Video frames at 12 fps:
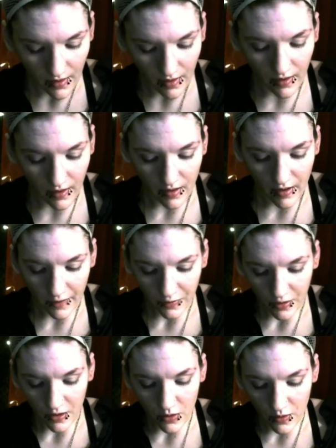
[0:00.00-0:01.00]
And after
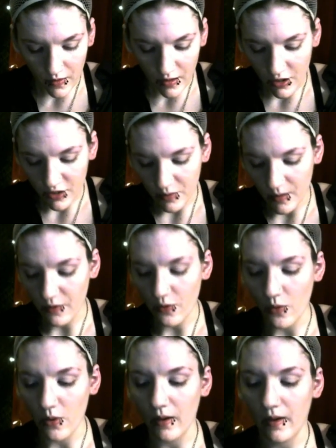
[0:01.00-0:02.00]
you do the adjustment
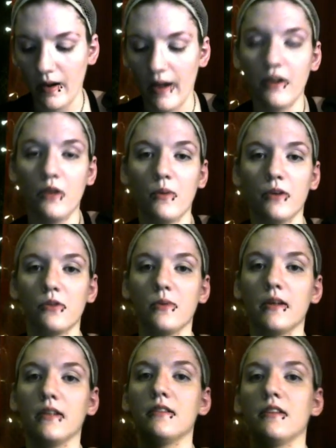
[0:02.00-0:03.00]
for how you want your
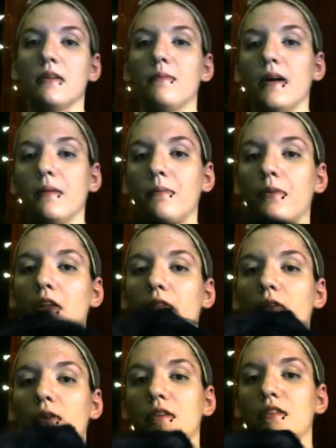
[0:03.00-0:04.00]
wig to sit by putting the
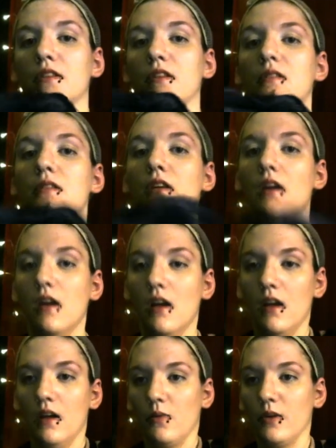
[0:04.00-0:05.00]
hooks in,
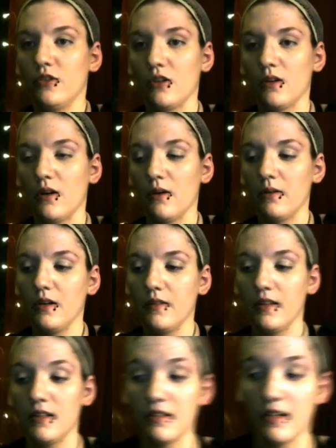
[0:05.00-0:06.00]
which are already on the
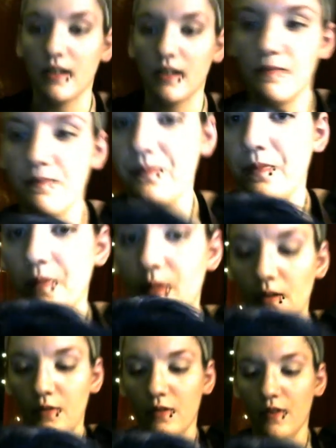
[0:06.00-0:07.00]
inside.
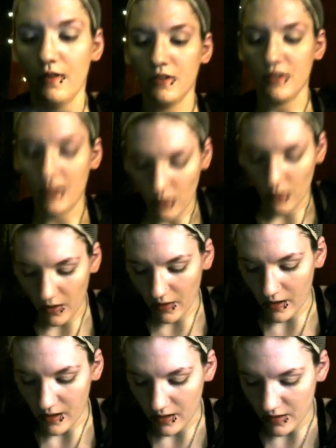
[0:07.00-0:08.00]
If you've ever seen one of
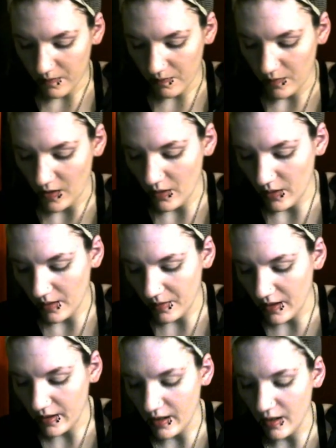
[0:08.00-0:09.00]
these, you know what I'm
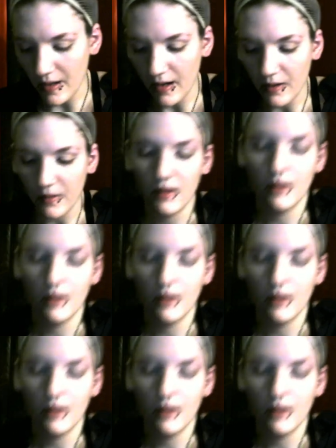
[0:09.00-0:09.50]
talking about.